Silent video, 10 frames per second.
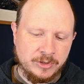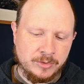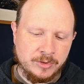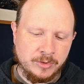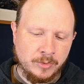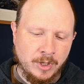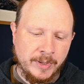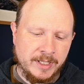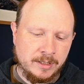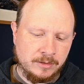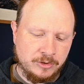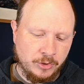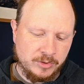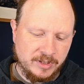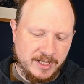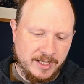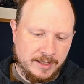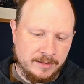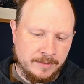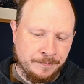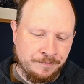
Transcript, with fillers: you to in and choose a date